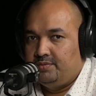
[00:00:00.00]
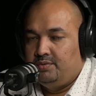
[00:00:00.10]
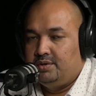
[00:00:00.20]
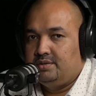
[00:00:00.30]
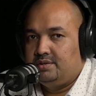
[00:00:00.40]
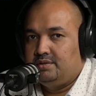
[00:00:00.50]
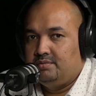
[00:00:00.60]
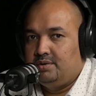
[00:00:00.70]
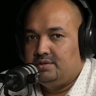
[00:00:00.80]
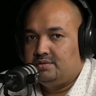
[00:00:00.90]

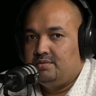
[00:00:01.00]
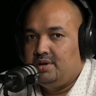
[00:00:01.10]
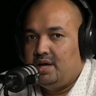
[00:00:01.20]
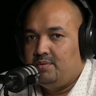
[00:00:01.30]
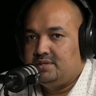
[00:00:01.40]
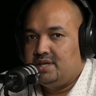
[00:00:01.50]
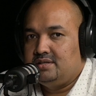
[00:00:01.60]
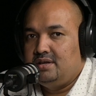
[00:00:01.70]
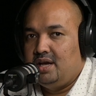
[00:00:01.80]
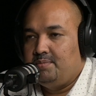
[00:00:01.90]
What's
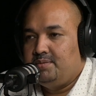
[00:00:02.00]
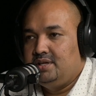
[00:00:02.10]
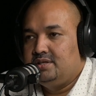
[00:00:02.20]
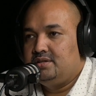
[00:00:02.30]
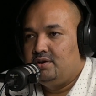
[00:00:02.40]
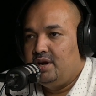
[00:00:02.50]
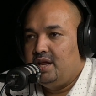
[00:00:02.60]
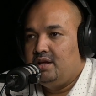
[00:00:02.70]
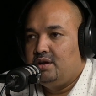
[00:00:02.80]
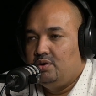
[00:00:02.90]
actually happening is you're
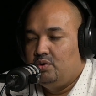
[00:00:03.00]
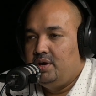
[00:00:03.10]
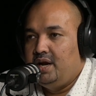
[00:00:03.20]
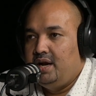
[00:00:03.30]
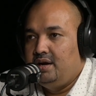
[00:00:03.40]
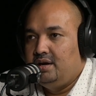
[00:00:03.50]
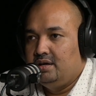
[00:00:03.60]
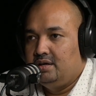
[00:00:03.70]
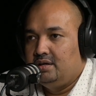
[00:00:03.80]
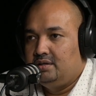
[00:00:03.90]
getting a low end
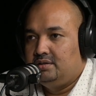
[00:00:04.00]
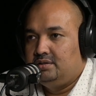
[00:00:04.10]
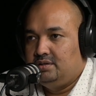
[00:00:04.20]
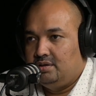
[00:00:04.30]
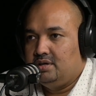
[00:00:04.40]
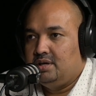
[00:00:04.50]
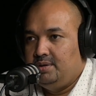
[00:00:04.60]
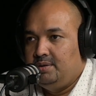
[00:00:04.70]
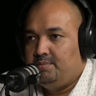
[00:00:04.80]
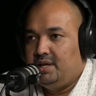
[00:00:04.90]
torque
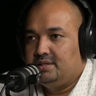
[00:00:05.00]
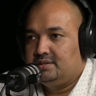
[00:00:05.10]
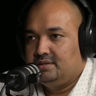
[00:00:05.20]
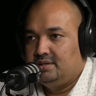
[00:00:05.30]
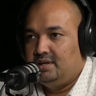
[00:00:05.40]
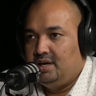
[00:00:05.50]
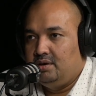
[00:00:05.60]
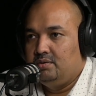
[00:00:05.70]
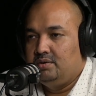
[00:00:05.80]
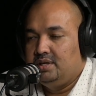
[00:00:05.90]
in place at
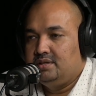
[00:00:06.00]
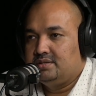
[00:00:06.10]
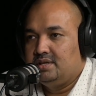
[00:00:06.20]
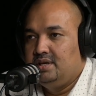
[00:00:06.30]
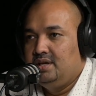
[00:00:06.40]
low gears,